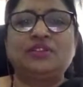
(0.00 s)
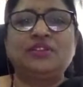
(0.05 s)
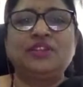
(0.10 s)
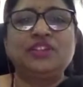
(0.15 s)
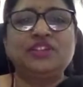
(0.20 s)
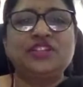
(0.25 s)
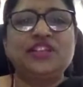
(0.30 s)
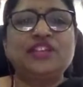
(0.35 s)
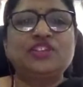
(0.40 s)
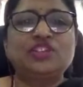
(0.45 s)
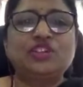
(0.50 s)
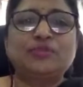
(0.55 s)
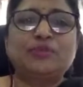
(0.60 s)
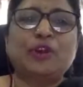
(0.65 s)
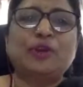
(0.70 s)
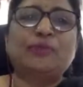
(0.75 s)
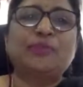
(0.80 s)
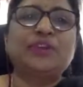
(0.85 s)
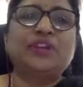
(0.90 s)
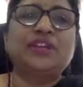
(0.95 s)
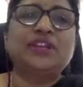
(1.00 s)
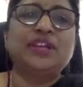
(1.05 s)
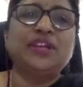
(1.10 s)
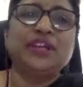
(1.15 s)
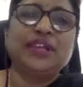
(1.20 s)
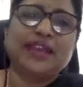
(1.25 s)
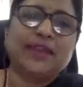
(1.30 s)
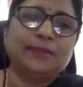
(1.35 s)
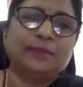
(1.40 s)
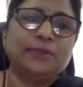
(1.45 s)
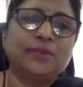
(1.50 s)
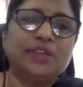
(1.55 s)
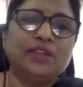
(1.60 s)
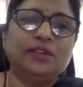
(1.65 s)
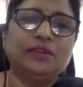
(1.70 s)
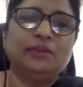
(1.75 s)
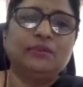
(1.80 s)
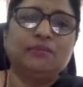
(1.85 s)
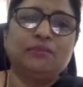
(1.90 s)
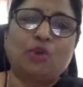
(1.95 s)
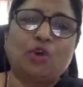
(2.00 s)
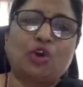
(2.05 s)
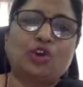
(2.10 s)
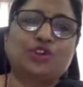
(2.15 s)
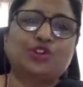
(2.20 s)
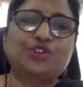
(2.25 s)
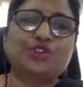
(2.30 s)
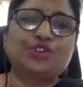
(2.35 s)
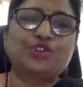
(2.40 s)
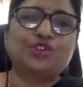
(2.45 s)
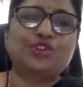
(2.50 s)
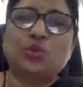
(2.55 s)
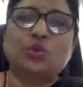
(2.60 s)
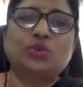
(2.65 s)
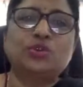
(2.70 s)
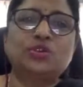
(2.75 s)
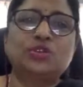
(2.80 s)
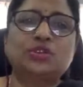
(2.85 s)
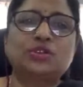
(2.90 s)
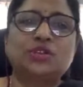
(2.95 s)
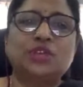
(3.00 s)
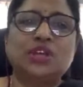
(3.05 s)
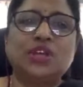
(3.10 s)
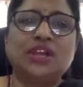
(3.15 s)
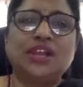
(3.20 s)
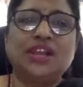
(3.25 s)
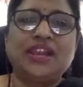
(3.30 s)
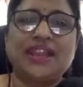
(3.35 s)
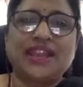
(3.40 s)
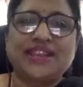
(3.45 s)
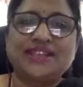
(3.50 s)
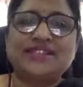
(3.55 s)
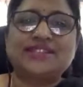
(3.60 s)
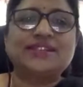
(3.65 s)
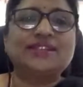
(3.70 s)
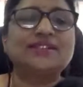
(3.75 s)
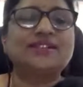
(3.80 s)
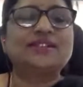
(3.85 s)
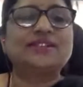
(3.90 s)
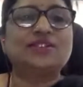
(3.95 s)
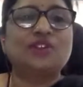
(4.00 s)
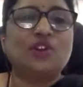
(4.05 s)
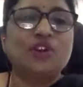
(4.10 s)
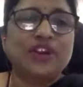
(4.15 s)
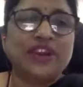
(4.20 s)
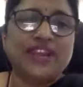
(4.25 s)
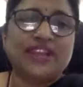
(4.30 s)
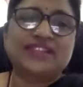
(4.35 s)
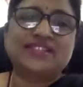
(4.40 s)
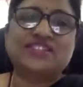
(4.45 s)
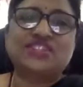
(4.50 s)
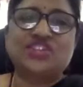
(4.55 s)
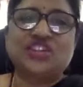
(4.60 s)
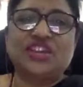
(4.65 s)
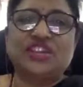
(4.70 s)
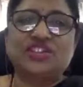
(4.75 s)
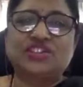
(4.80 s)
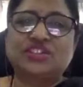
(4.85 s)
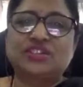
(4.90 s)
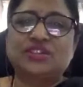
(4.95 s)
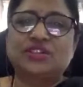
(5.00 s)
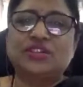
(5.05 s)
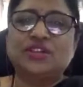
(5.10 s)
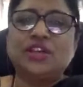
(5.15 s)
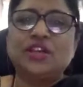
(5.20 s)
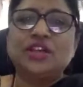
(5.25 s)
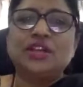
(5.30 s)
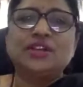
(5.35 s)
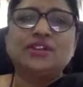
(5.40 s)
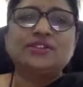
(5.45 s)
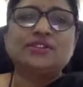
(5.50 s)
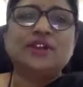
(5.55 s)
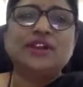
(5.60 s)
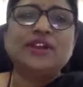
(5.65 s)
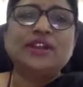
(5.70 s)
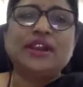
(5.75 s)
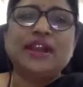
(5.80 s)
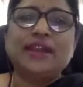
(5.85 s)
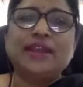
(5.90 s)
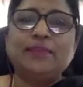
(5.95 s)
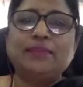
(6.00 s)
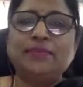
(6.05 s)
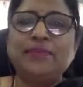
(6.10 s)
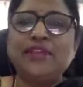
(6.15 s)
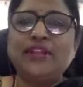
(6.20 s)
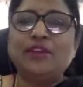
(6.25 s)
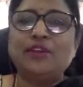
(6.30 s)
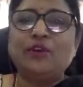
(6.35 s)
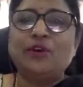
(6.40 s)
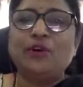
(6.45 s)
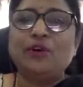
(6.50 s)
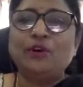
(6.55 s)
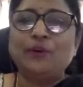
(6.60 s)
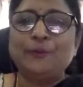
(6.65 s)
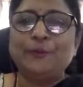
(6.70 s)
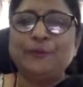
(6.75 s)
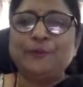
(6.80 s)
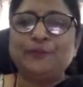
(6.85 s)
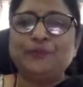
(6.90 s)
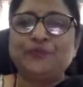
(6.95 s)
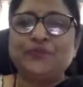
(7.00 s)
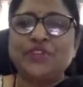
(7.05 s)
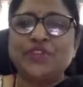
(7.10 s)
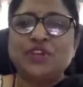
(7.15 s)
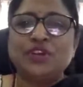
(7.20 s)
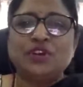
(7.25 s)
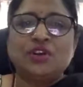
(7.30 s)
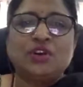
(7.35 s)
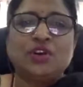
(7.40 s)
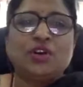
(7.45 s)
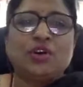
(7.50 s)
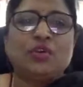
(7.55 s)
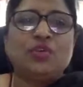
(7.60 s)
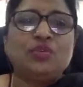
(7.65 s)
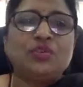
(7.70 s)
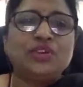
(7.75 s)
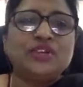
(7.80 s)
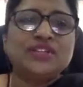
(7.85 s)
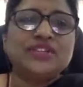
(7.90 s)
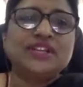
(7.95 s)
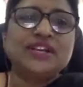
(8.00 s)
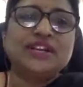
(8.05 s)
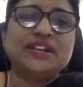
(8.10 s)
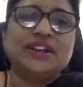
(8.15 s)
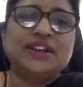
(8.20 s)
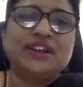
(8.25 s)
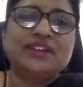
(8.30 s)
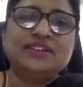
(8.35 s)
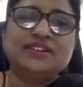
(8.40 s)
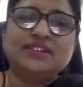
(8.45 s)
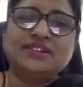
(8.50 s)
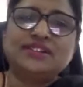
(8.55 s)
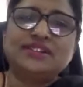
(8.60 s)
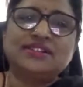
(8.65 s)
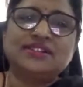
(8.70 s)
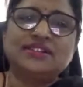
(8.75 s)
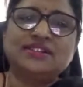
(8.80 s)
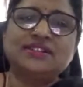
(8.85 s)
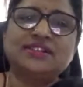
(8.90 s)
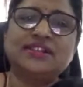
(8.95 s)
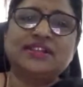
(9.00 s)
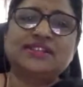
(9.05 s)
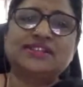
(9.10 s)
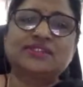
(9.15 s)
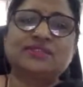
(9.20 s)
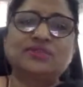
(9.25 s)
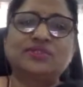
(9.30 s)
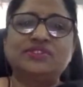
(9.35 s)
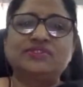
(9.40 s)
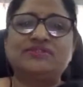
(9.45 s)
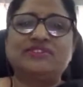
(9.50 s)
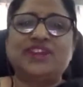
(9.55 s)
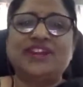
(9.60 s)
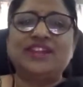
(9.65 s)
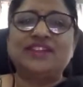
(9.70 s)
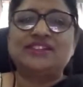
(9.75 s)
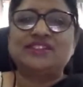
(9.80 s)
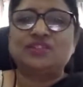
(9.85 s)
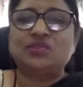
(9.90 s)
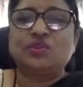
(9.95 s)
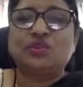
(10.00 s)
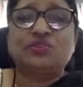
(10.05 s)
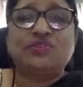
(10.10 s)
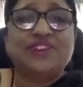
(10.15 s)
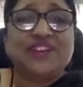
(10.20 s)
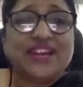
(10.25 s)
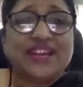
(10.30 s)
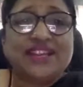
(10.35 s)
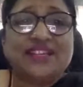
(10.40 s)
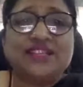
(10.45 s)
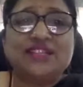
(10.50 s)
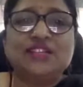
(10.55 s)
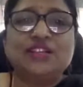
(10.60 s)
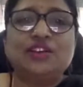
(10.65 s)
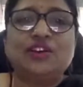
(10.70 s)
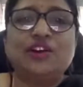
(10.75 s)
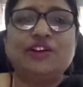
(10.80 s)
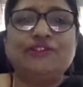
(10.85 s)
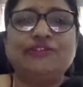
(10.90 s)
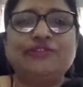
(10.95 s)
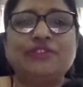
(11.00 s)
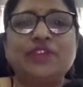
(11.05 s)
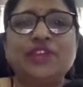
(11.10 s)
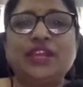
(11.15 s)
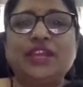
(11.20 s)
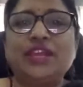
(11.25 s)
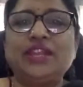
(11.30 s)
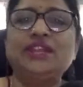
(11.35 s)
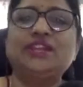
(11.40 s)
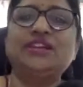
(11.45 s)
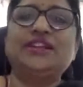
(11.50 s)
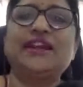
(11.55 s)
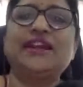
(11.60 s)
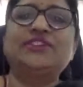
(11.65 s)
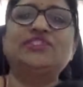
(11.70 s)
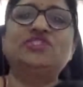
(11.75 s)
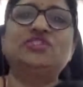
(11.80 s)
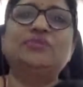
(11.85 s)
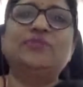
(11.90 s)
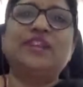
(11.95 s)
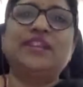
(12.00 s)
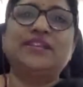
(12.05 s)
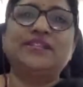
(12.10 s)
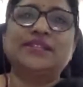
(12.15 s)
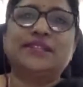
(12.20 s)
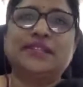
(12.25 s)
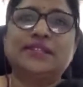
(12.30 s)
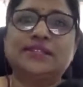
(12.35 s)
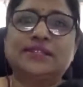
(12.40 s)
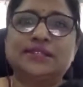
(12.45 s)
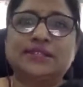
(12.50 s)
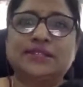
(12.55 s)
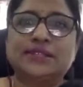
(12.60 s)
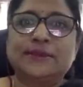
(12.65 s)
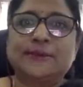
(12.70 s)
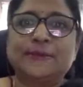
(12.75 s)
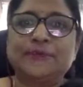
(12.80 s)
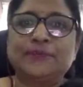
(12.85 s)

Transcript: intellectual property can be bought, sold, licensed, or exchanged. So, under IP law, owners are granted certain exclusive rights to a variety of intangible assets,